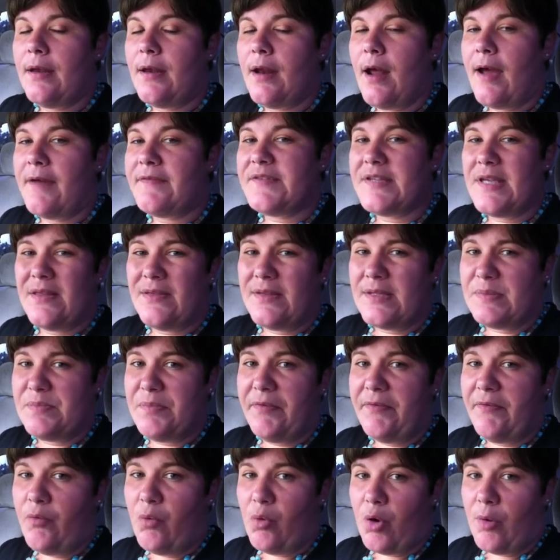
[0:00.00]
I've said this
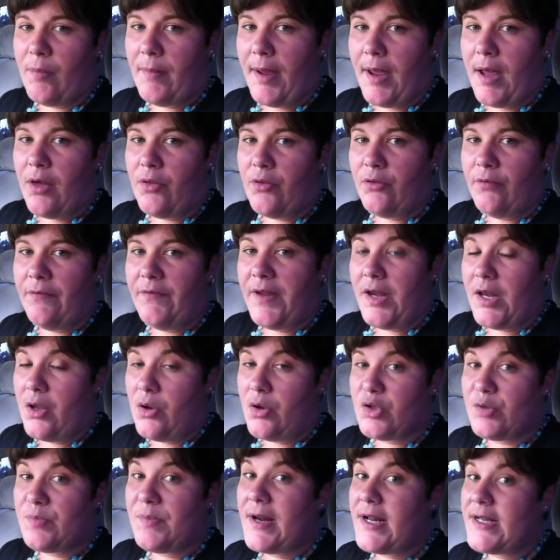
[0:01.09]
before in my other
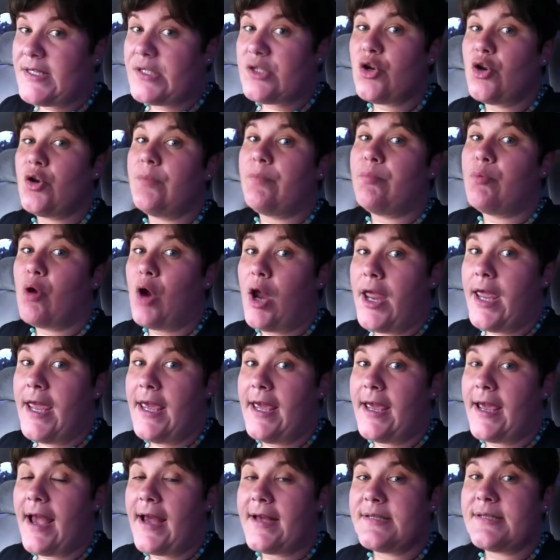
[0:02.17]
videos, but I started
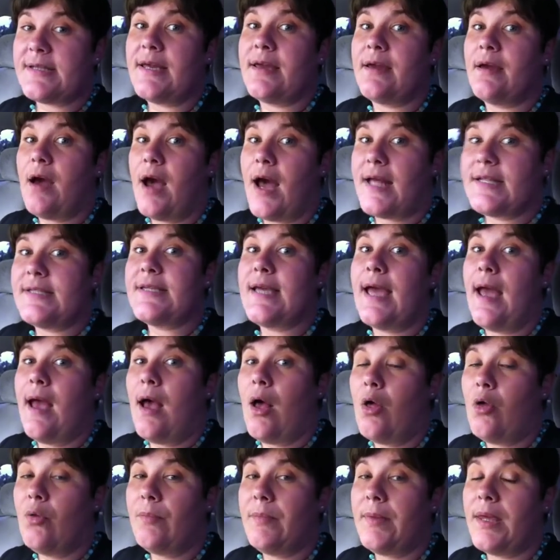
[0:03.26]
praying, asking God to
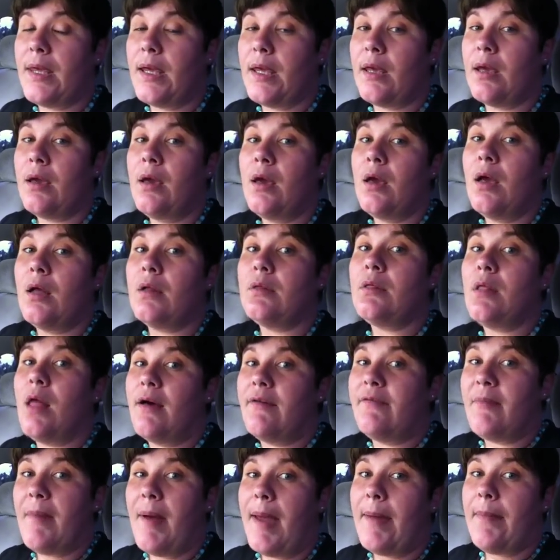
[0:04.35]
help me
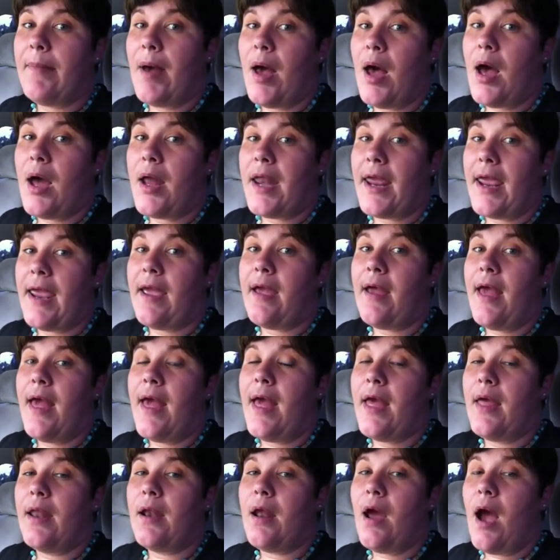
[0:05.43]
love my body.
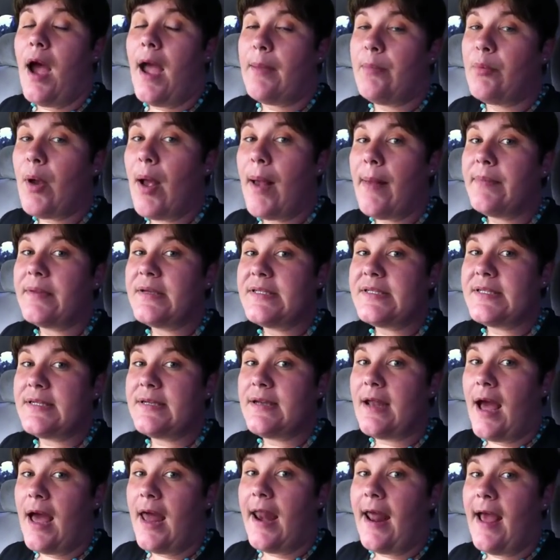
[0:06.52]
And I probably did
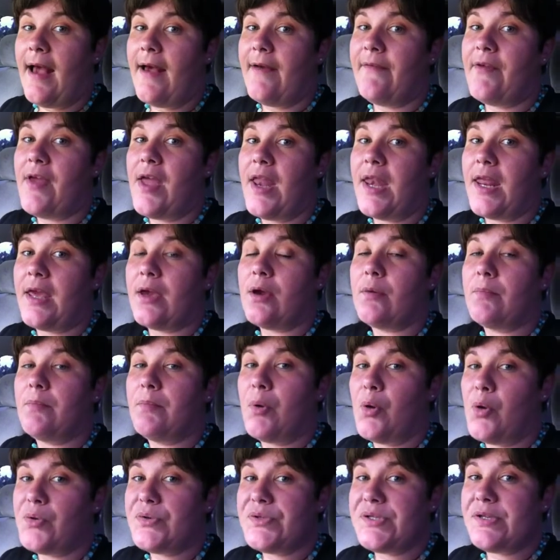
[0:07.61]
not have any
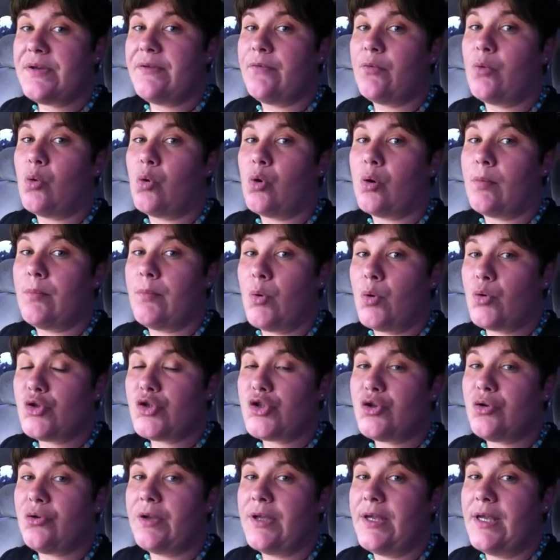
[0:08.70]
compulsive or
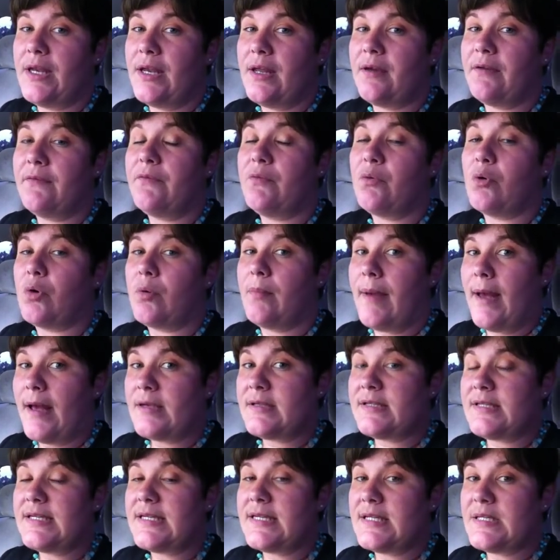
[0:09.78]
emotional eating for
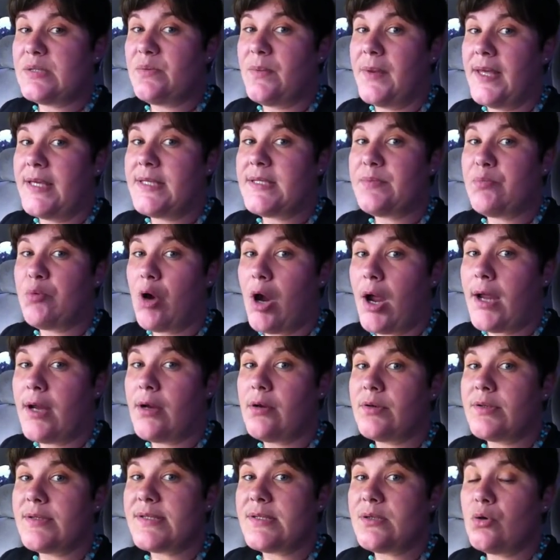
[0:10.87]
about 6 weeks prior
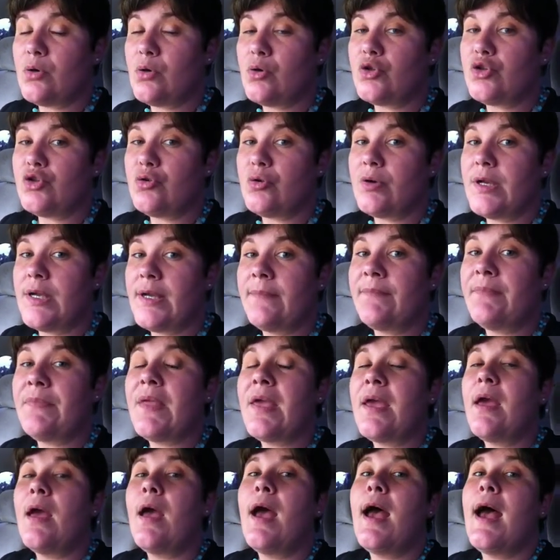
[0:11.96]
to surgery,
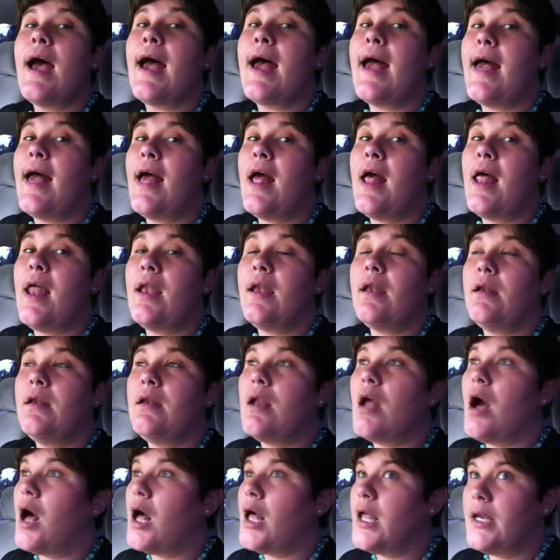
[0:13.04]
and
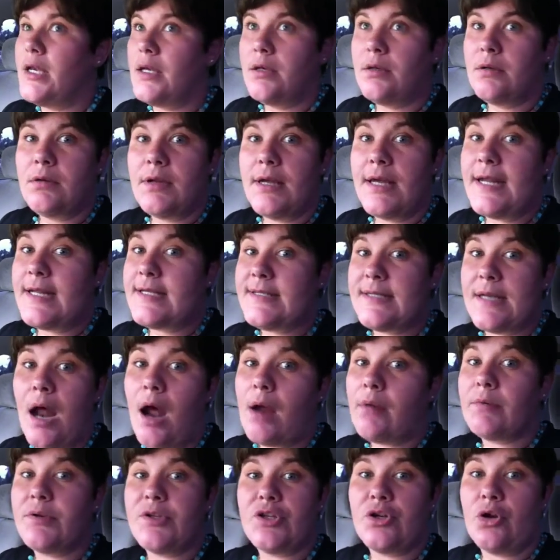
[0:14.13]
it has
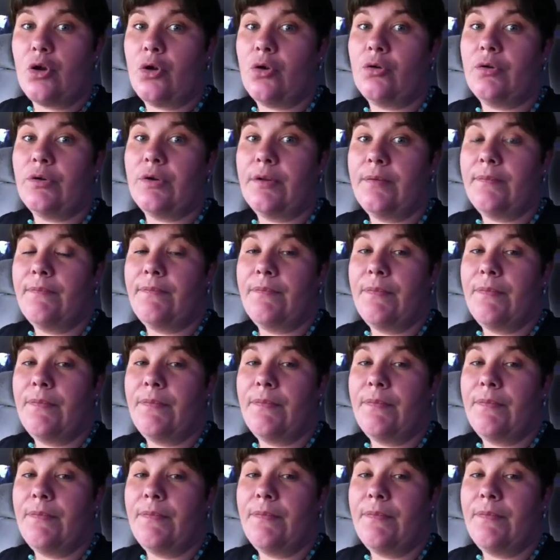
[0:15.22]
not returned.